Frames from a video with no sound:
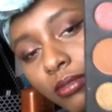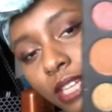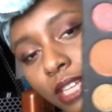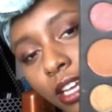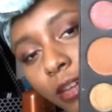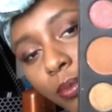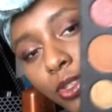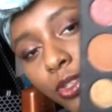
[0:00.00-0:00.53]

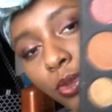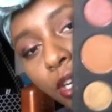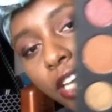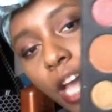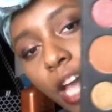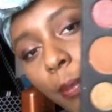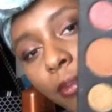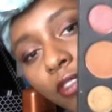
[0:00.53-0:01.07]
take a screen
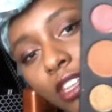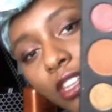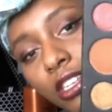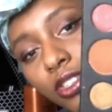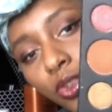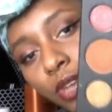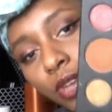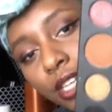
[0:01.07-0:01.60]
cap of
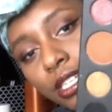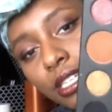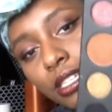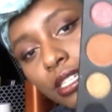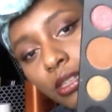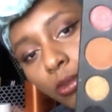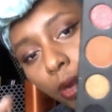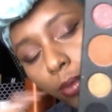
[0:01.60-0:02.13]
this so you guys can
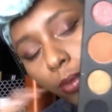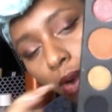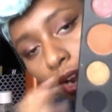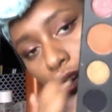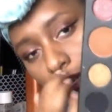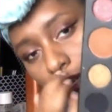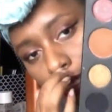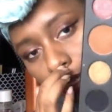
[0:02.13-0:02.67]
see where my
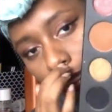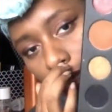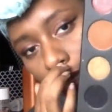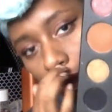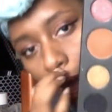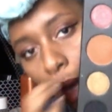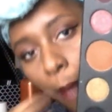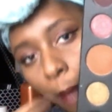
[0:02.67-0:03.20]
progress is.
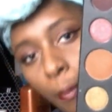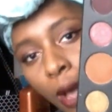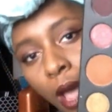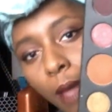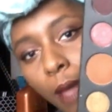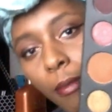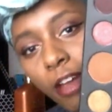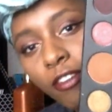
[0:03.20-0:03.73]

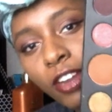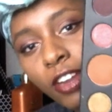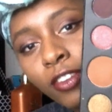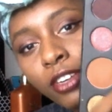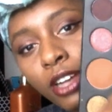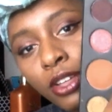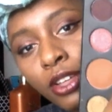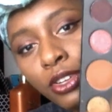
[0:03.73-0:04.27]
But my
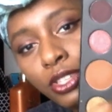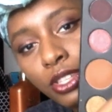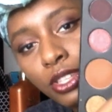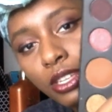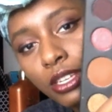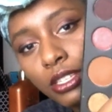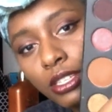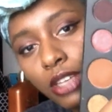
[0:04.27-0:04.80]
favorite colors in
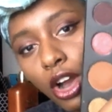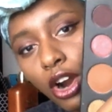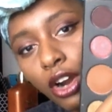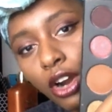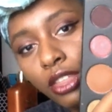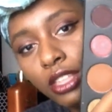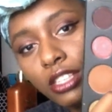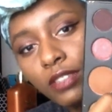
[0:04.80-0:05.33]
this
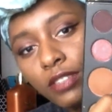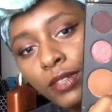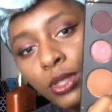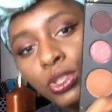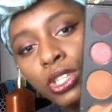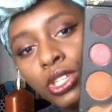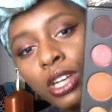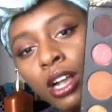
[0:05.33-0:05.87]
are this
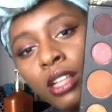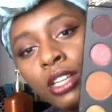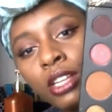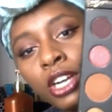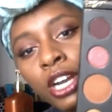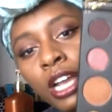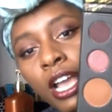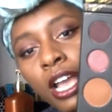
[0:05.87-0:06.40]
fuchsia
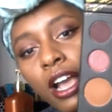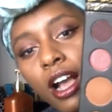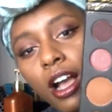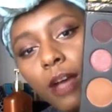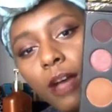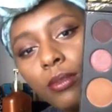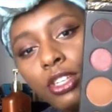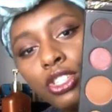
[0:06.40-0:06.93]
color,
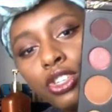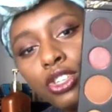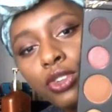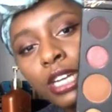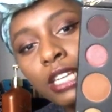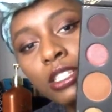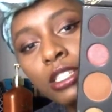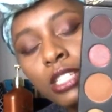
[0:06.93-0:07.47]
these
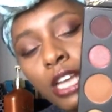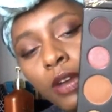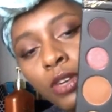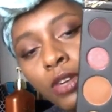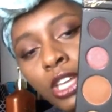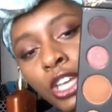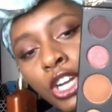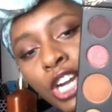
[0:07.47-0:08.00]
greens down
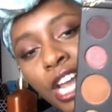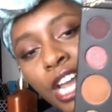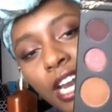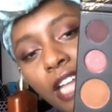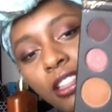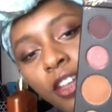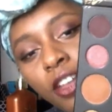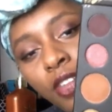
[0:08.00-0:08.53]
here, and
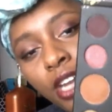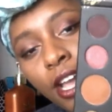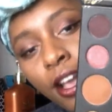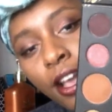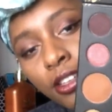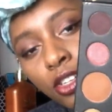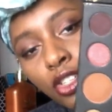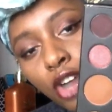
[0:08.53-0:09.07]
I love that it
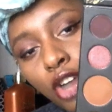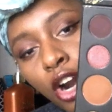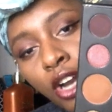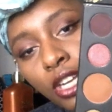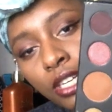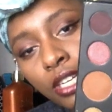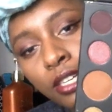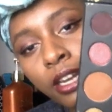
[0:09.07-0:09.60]
has a dark
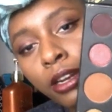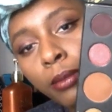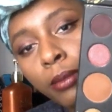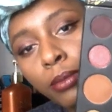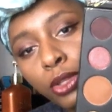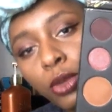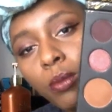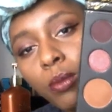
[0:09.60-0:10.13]
denim
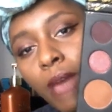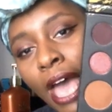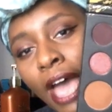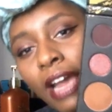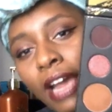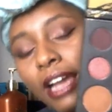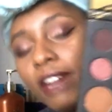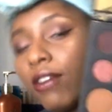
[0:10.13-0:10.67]
blue
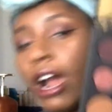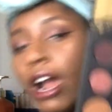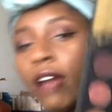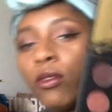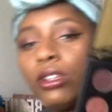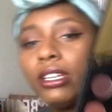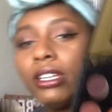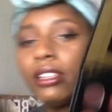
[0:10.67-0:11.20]
matte. I really